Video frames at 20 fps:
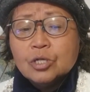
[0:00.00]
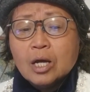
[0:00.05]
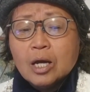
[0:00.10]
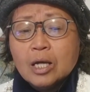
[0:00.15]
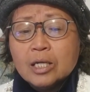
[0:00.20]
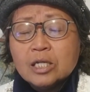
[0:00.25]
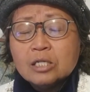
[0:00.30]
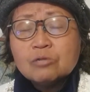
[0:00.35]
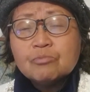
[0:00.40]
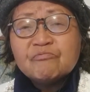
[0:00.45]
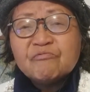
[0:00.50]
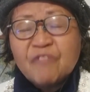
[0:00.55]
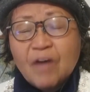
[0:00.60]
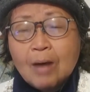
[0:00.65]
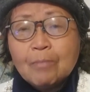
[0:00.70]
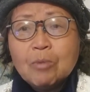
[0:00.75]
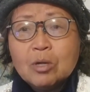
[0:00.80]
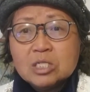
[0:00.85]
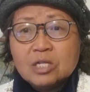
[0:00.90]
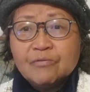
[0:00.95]
it's
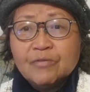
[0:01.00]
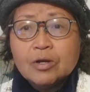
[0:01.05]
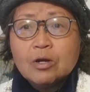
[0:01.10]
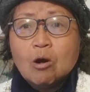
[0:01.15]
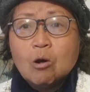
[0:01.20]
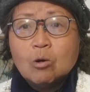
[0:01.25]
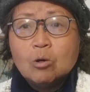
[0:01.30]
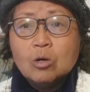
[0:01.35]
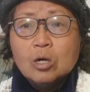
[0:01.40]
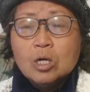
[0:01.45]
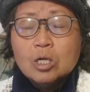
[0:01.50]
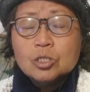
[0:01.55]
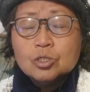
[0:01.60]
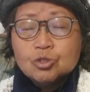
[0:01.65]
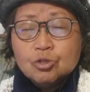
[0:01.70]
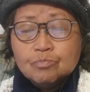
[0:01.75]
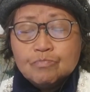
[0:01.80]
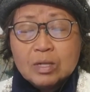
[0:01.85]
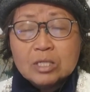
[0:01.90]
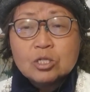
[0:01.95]
far more difficult
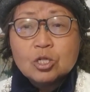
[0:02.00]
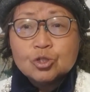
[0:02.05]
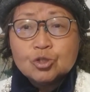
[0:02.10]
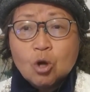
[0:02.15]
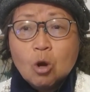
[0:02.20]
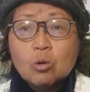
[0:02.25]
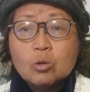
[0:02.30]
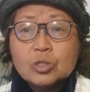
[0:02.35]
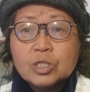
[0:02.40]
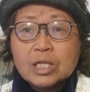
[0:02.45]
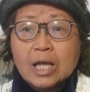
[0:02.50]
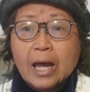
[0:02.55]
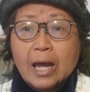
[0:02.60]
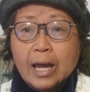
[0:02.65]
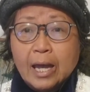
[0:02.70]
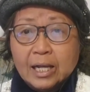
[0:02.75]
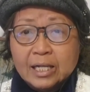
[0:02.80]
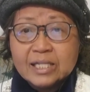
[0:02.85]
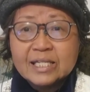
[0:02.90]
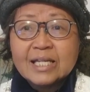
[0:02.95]
to make the tones
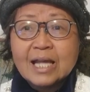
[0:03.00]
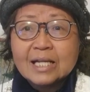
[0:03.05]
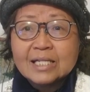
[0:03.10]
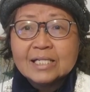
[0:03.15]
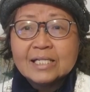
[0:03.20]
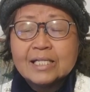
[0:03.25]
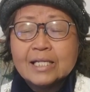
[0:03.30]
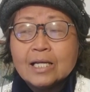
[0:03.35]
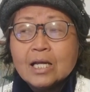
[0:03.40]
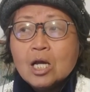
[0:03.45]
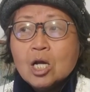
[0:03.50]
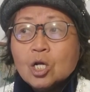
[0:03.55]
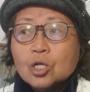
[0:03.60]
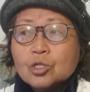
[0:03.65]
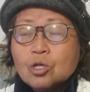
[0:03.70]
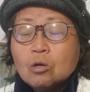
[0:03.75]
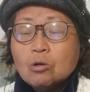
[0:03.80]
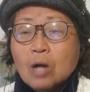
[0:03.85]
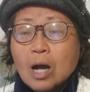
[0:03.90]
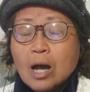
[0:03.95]
exactly.
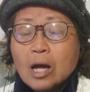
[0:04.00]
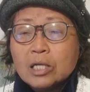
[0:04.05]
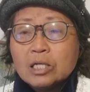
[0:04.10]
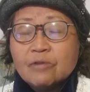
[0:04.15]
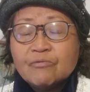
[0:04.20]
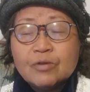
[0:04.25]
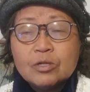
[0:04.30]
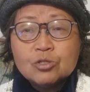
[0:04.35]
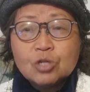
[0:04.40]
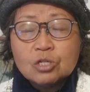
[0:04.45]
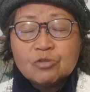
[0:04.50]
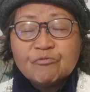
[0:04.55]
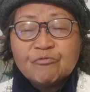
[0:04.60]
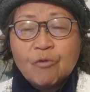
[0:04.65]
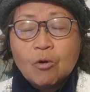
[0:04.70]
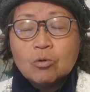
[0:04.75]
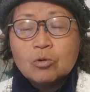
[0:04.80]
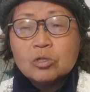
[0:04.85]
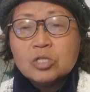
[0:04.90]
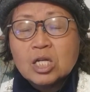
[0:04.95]
So if you just
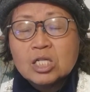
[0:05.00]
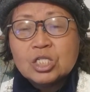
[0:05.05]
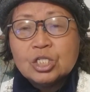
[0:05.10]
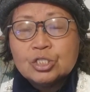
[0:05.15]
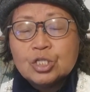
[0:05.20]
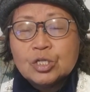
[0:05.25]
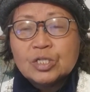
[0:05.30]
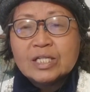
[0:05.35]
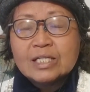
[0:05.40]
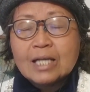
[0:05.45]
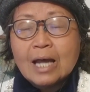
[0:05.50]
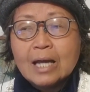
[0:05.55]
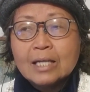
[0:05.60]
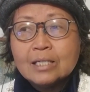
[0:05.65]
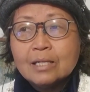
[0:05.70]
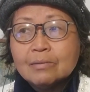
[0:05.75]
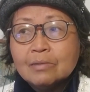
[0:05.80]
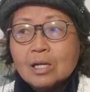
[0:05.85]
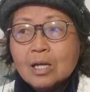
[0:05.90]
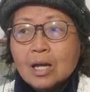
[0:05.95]
follow the teacher's
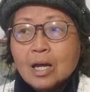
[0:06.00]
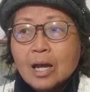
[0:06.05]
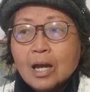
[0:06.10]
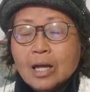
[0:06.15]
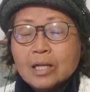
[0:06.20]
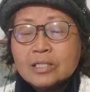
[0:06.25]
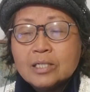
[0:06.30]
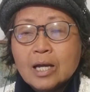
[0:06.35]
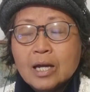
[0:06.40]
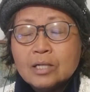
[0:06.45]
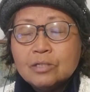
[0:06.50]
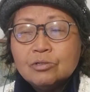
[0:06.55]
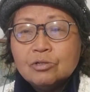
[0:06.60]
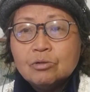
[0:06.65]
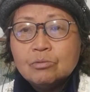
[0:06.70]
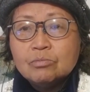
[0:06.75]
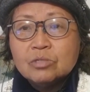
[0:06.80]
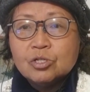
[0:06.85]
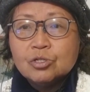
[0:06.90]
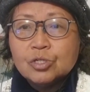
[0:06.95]
sound, and then
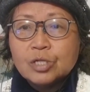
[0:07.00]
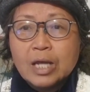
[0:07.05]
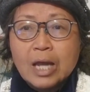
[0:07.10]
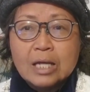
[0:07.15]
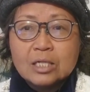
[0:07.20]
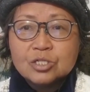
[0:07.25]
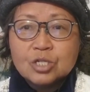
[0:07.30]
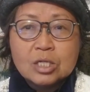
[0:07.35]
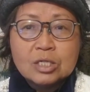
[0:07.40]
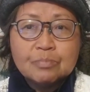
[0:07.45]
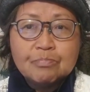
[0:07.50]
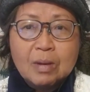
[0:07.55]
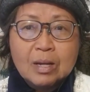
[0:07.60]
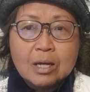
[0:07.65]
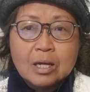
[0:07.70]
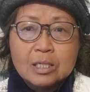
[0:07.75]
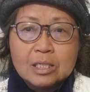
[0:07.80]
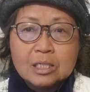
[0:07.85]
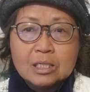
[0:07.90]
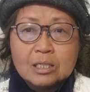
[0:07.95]
you can just
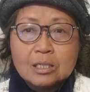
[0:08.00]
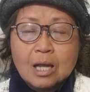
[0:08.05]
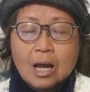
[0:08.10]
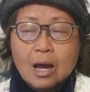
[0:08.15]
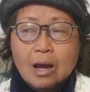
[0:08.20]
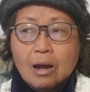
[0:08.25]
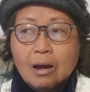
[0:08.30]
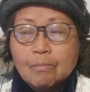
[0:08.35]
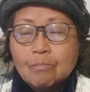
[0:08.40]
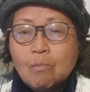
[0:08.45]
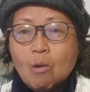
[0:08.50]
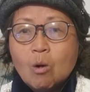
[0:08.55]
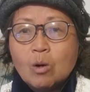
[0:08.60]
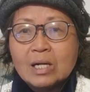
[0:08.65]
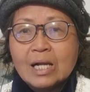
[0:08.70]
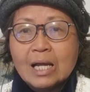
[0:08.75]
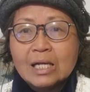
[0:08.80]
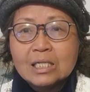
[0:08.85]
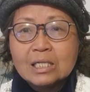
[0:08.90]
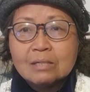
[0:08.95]
make a
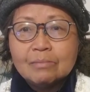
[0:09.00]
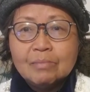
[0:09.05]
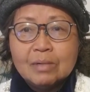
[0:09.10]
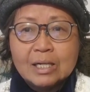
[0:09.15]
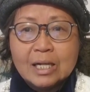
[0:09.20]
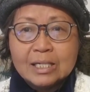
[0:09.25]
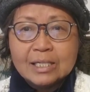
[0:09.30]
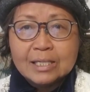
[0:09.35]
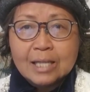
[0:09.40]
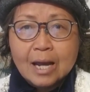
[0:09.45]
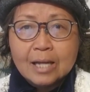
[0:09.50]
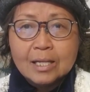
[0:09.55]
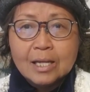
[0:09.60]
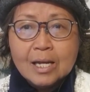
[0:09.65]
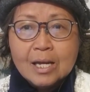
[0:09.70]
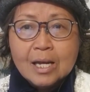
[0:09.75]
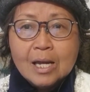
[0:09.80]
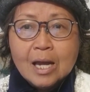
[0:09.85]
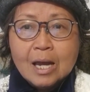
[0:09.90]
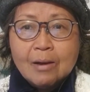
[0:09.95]
more or less similar sound.
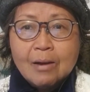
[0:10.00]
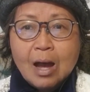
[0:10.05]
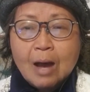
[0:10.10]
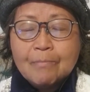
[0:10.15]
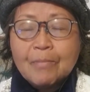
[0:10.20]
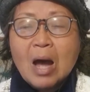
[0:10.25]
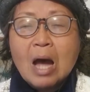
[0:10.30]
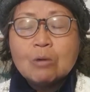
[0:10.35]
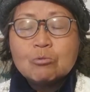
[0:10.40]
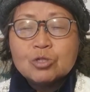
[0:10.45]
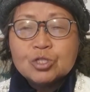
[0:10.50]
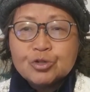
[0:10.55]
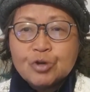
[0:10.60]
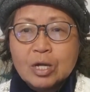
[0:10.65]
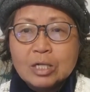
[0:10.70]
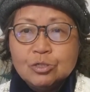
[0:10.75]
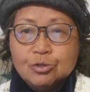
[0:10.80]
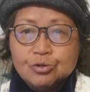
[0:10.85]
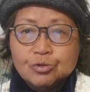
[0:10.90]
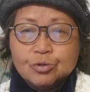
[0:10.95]
But I will
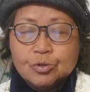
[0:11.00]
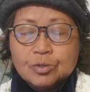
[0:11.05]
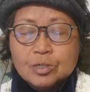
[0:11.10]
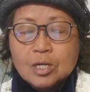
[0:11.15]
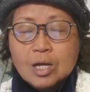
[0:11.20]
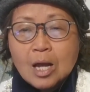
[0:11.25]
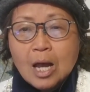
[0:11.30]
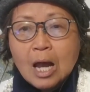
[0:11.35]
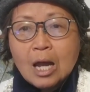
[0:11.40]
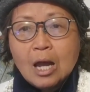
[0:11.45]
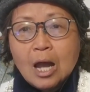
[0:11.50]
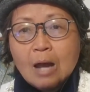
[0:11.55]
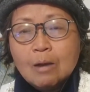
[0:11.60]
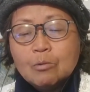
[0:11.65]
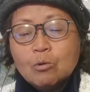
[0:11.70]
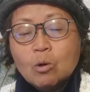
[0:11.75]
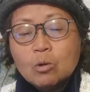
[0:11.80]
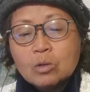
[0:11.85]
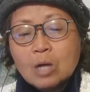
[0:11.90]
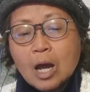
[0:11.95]
train you. I
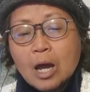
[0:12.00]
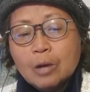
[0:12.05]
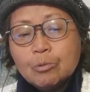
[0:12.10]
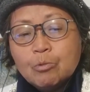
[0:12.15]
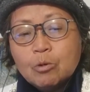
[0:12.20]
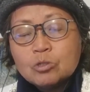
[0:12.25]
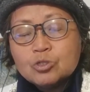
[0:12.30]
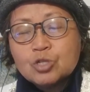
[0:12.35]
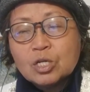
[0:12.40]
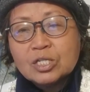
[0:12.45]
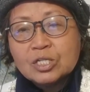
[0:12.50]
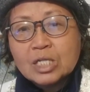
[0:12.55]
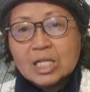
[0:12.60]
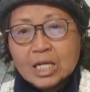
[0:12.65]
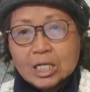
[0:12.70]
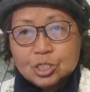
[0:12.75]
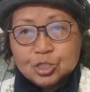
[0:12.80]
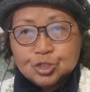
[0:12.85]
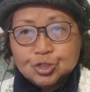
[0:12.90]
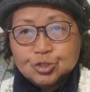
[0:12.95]
won't just
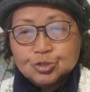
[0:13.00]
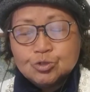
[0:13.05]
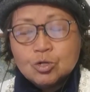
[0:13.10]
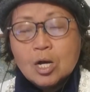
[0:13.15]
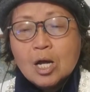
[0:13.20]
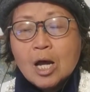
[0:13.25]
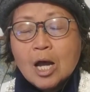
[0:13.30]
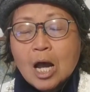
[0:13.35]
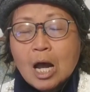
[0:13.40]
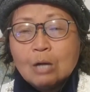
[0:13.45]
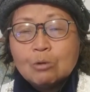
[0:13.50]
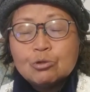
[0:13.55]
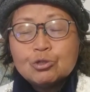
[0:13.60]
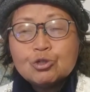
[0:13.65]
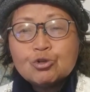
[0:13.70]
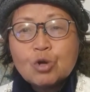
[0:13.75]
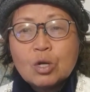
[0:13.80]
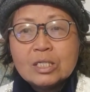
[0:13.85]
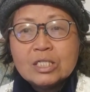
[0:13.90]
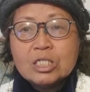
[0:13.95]
teach you. I will
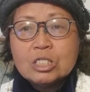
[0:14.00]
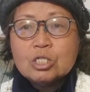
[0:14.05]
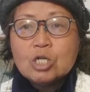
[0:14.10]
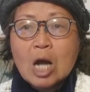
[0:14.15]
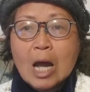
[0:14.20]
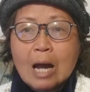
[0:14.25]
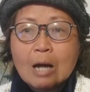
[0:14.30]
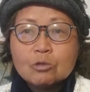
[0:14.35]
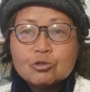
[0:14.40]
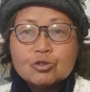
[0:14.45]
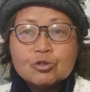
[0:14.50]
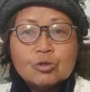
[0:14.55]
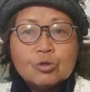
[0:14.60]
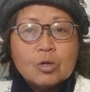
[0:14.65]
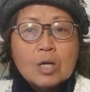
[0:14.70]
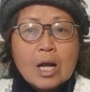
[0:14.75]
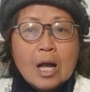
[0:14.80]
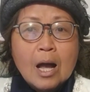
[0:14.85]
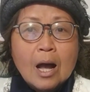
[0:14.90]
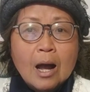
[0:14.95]
train you how
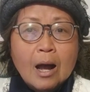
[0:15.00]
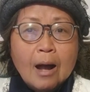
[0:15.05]
to